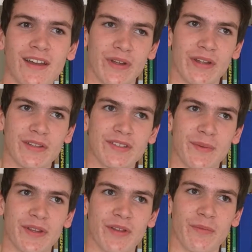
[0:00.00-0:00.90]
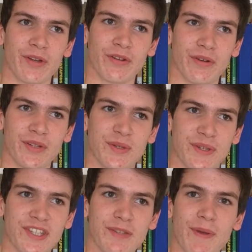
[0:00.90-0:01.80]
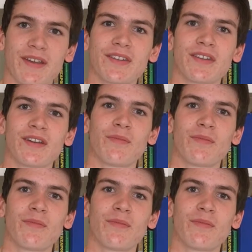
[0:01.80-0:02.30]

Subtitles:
It's something that we're not going to expect.